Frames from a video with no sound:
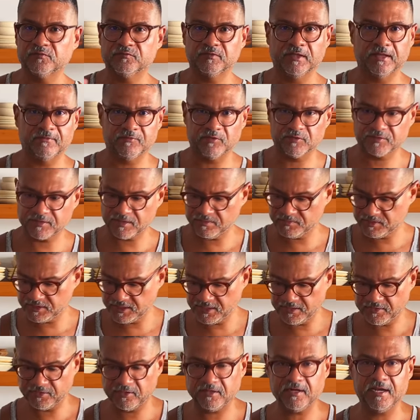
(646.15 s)
flavors come
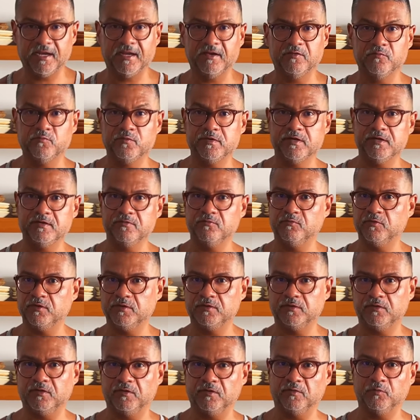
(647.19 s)
together and we
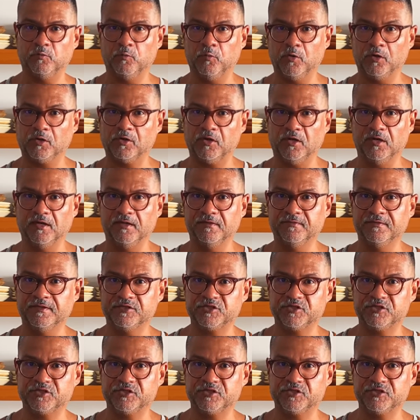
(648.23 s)
will work on the